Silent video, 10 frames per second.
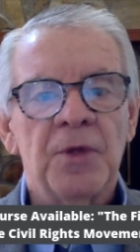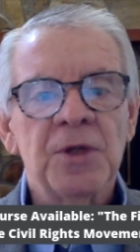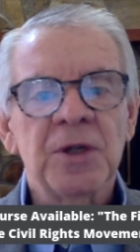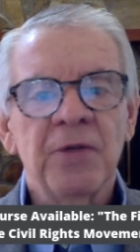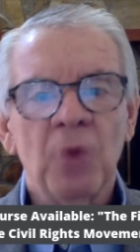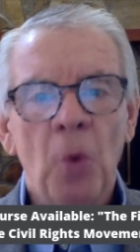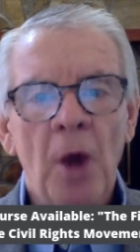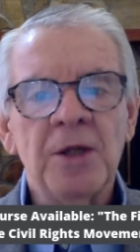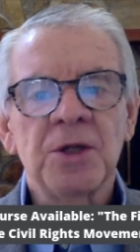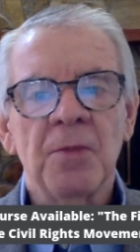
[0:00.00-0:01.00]
the Civil
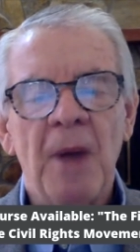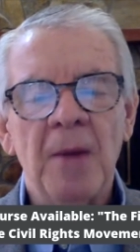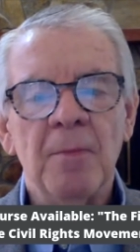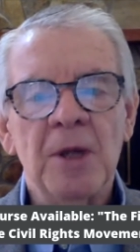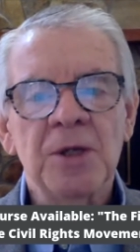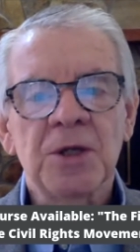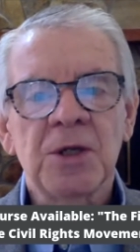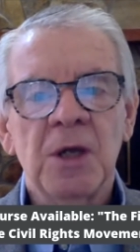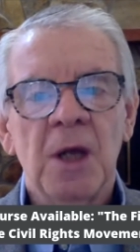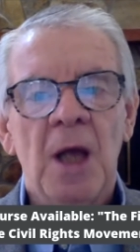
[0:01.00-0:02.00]
Rights Amendments,